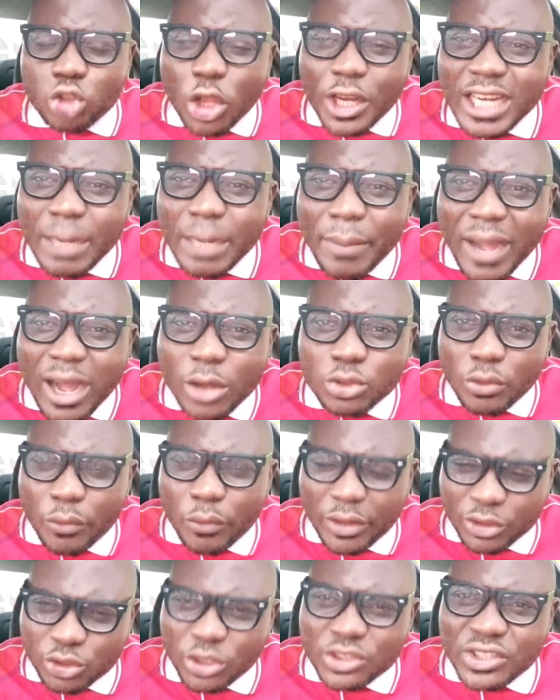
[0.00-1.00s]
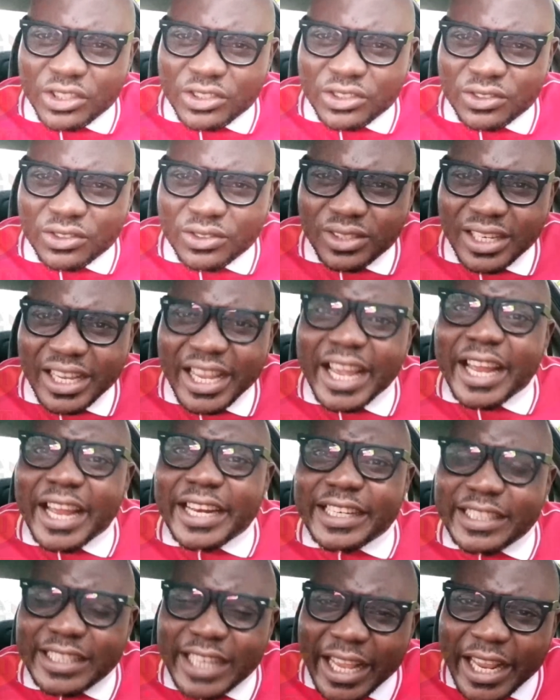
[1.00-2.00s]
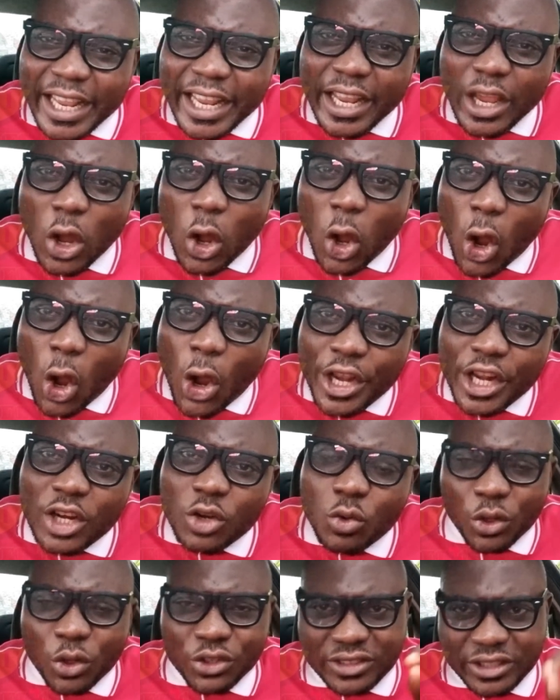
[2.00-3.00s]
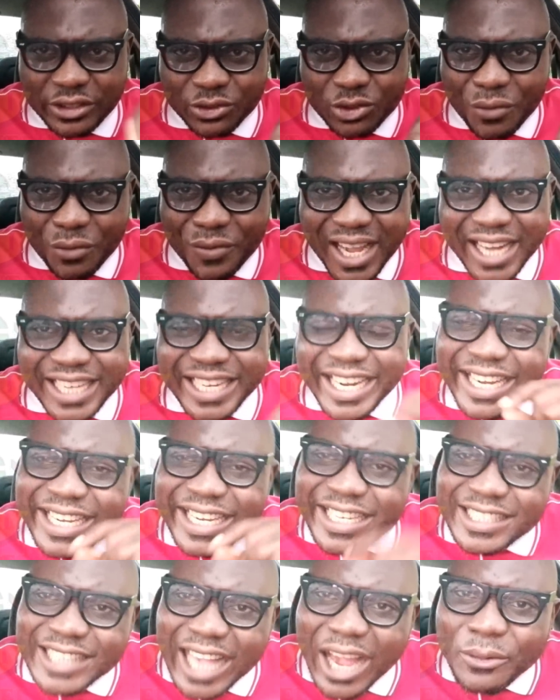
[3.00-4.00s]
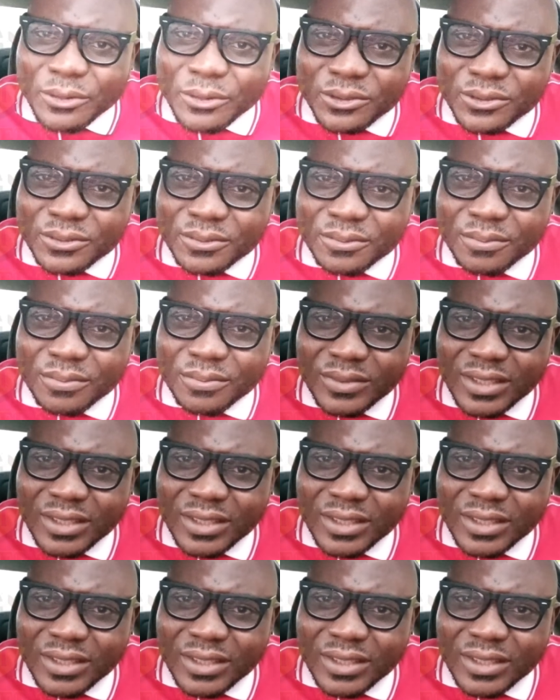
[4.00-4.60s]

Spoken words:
Talking about resources, the oil was discovered in the South.